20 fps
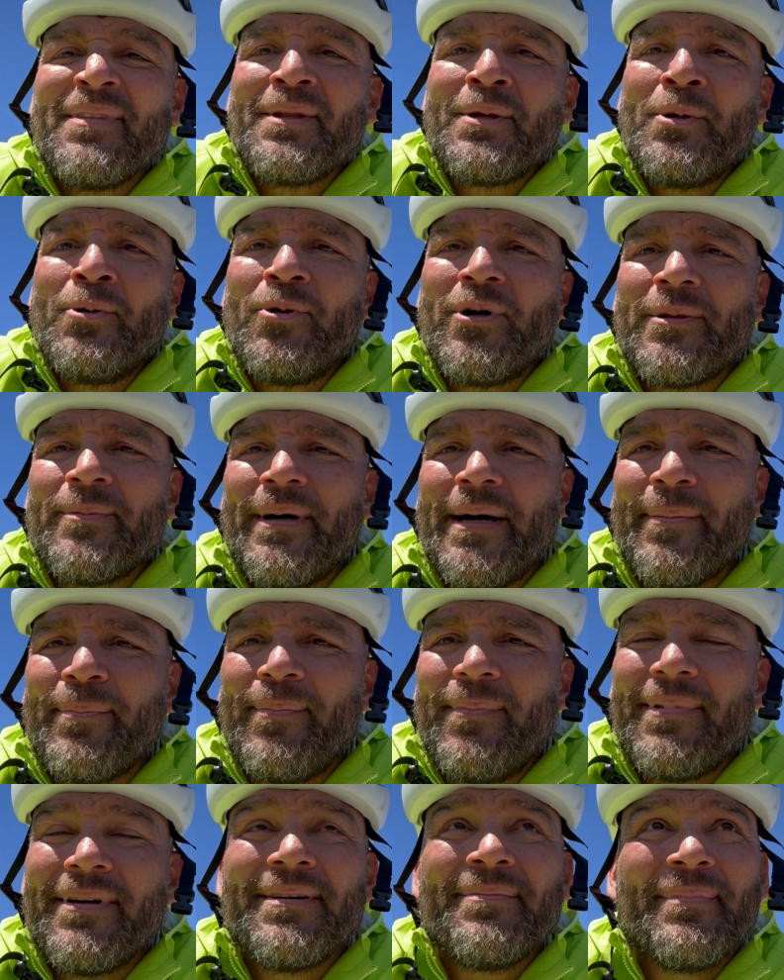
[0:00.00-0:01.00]
with my
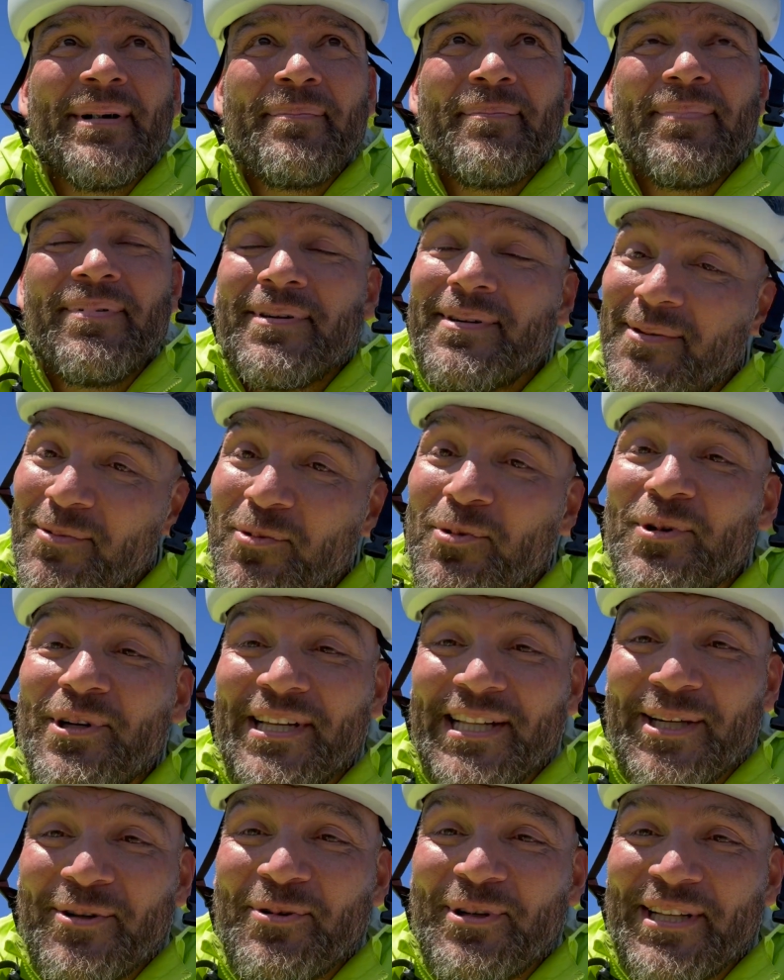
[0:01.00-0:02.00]

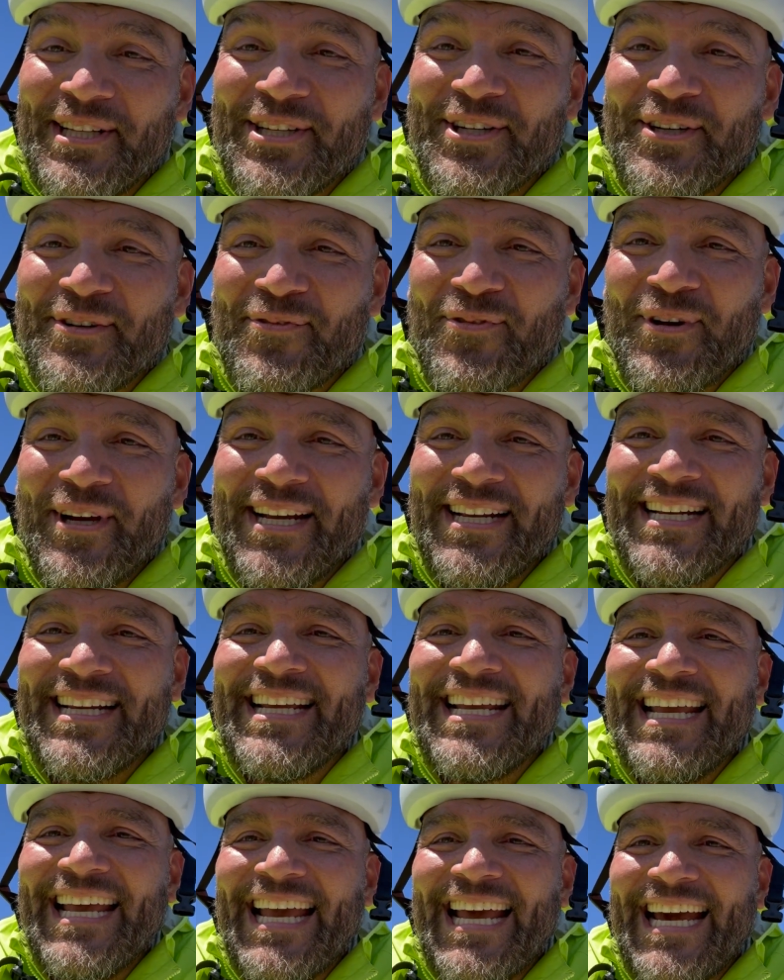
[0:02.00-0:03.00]
really, really good friend,
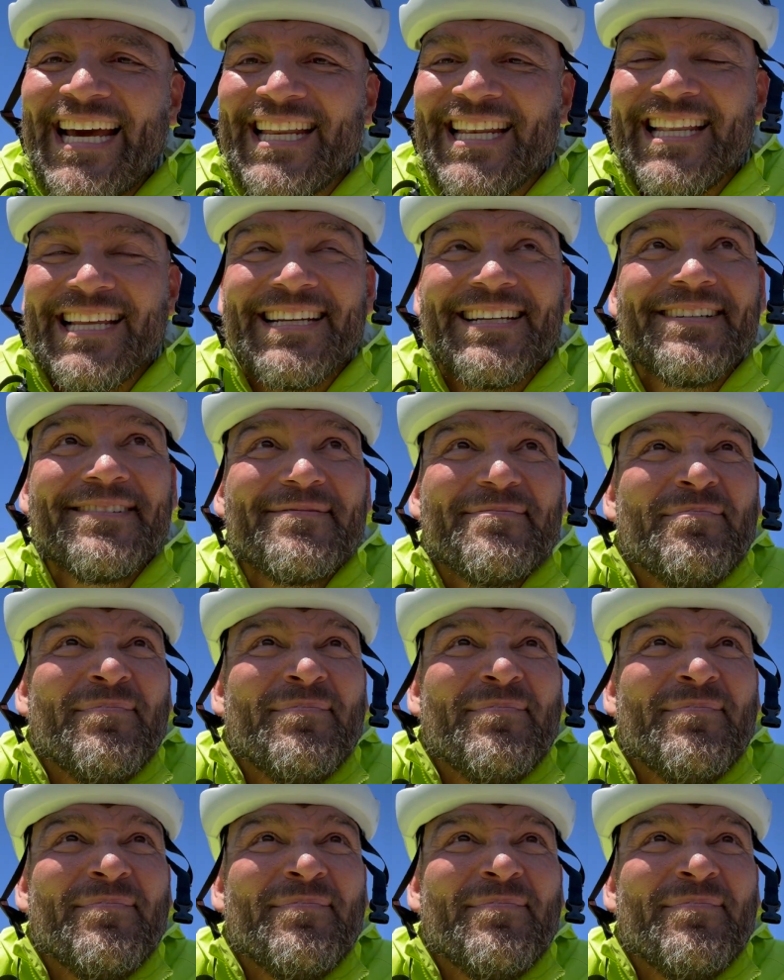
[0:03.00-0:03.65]
Adley.